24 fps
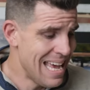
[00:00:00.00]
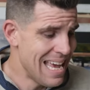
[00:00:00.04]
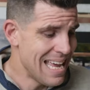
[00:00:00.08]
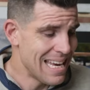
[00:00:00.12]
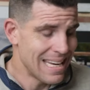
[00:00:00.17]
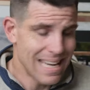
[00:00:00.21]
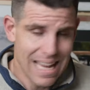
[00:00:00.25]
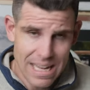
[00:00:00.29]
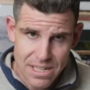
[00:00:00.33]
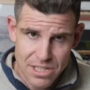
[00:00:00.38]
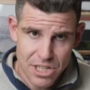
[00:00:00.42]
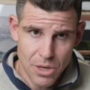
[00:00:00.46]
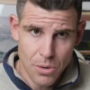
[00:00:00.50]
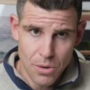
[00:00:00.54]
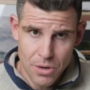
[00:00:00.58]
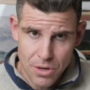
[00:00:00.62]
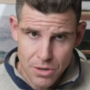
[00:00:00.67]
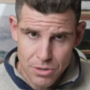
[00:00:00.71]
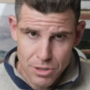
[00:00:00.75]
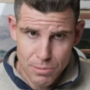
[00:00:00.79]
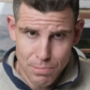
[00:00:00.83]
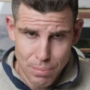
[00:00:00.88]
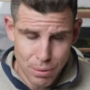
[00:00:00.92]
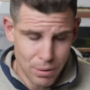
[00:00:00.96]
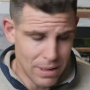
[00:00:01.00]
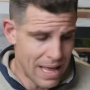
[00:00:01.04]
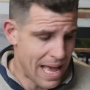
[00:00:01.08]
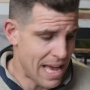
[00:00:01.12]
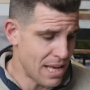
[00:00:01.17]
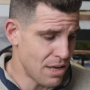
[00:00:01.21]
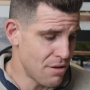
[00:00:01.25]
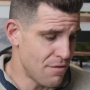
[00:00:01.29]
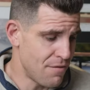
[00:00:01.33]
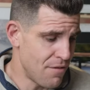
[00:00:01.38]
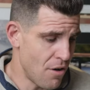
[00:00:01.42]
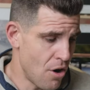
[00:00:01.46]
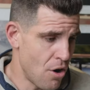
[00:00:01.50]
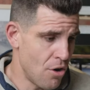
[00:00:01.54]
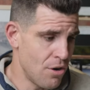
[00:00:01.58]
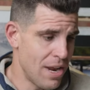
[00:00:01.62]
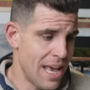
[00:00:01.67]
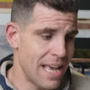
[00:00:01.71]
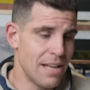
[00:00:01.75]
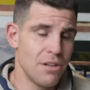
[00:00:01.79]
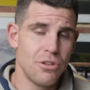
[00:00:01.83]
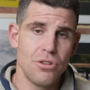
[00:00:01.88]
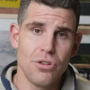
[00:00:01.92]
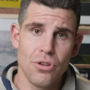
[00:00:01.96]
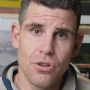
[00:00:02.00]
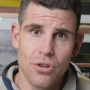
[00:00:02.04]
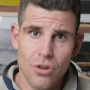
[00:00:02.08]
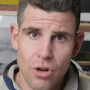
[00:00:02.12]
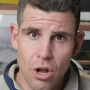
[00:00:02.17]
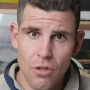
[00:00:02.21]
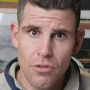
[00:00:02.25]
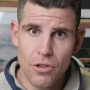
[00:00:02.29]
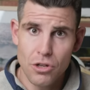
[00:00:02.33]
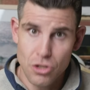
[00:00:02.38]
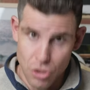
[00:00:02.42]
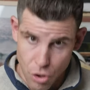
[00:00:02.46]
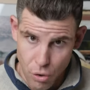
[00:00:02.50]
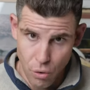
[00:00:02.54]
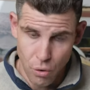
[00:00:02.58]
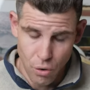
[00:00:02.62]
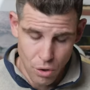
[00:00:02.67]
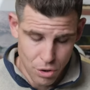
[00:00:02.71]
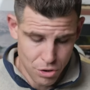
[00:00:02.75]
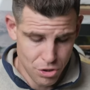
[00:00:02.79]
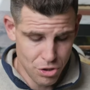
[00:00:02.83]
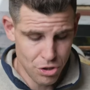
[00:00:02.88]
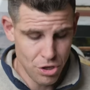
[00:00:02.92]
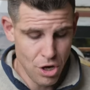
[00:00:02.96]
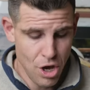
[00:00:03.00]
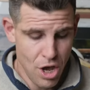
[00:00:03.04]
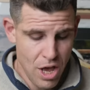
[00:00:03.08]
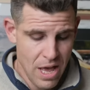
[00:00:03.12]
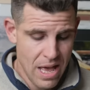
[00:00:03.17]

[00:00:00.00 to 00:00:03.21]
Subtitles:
Next you're going to do is pull out your phone and turn on the torch.